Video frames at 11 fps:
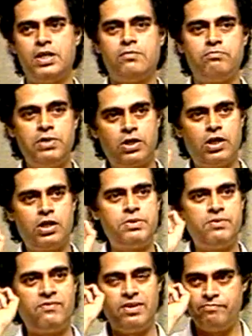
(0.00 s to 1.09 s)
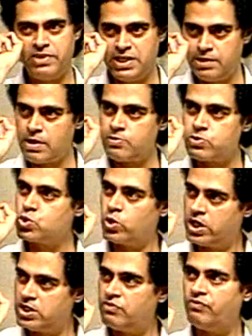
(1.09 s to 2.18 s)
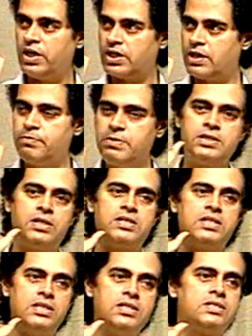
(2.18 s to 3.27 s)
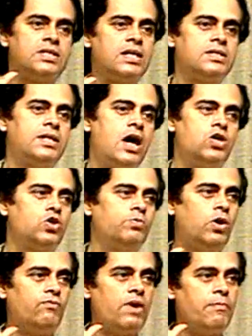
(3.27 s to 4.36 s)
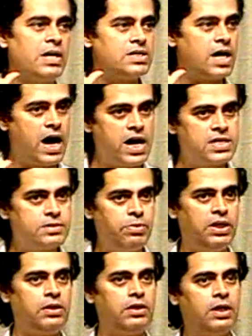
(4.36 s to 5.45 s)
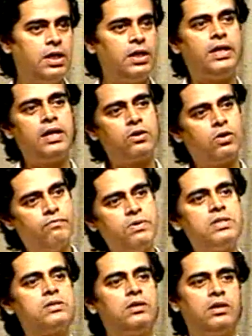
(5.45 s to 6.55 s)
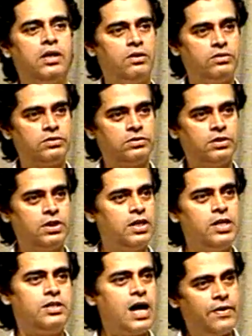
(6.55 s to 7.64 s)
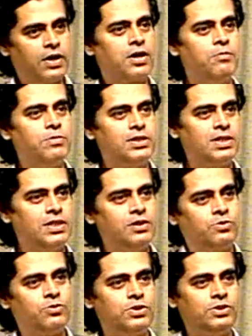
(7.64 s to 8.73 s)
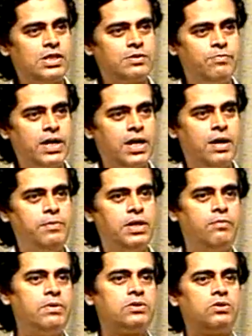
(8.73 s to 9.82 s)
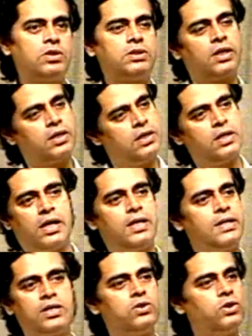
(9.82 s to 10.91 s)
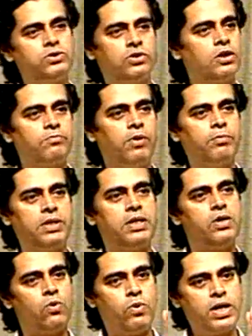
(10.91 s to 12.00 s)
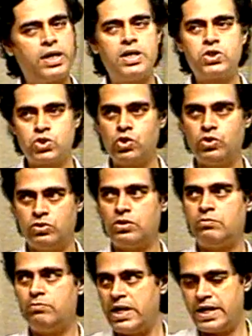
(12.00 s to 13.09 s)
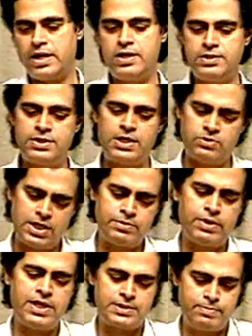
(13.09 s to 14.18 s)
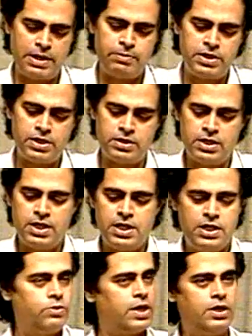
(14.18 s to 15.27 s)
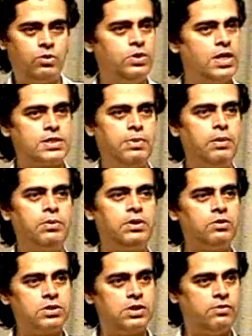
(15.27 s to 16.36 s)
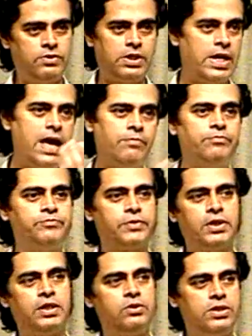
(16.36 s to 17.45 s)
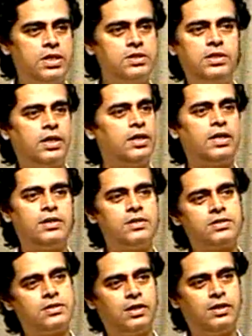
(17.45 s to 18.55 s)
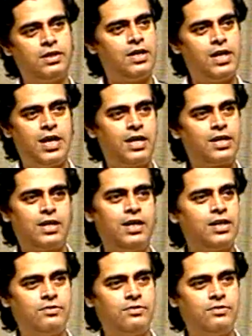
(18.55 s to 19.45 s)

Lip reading: Because of the minimum storage effect, that means that these such diodes will be of much higher speed than conventional diodes. The other combination, you could just make emitter based short circuit and color. That is also not popular. One can show by analysis as well as by experimental. You can do the experiment yourself in the lab. You just take a transistor and connect the